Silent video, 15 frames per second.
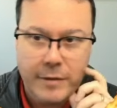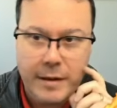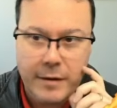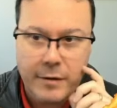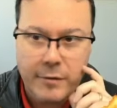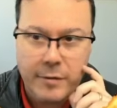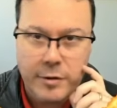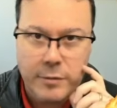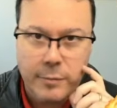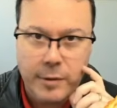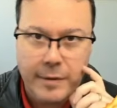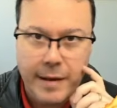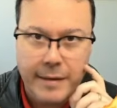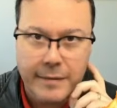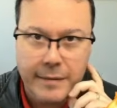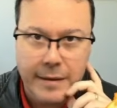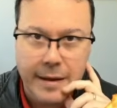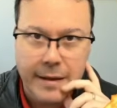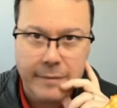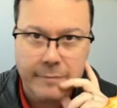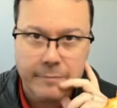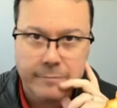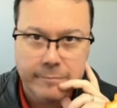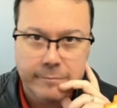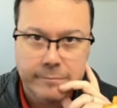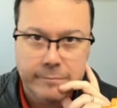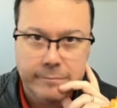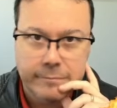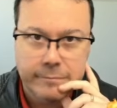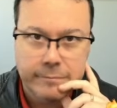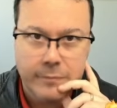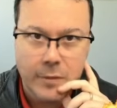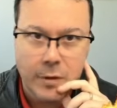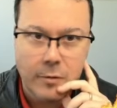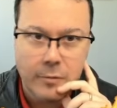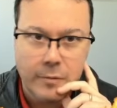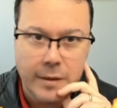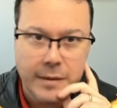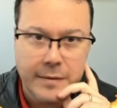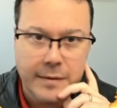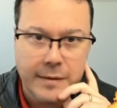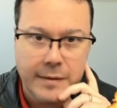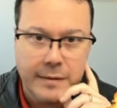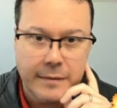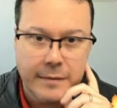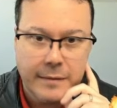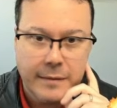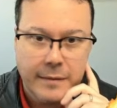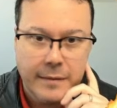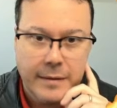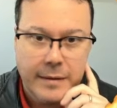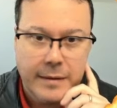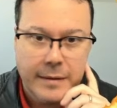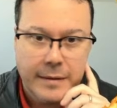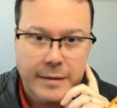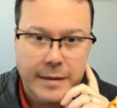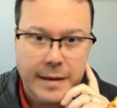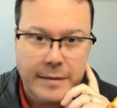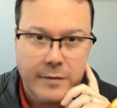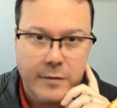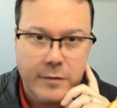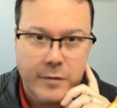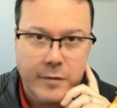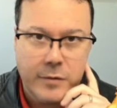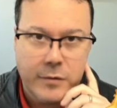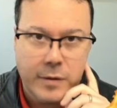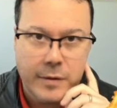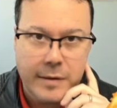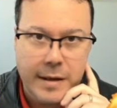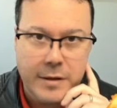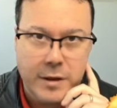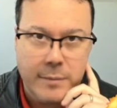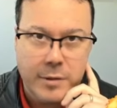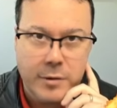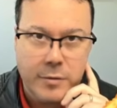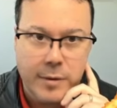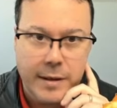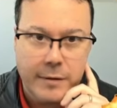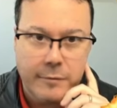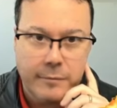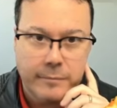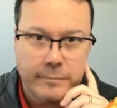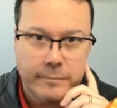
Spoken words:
they are going to protect again. No, they didn't. Let's use Strategic Betrayal.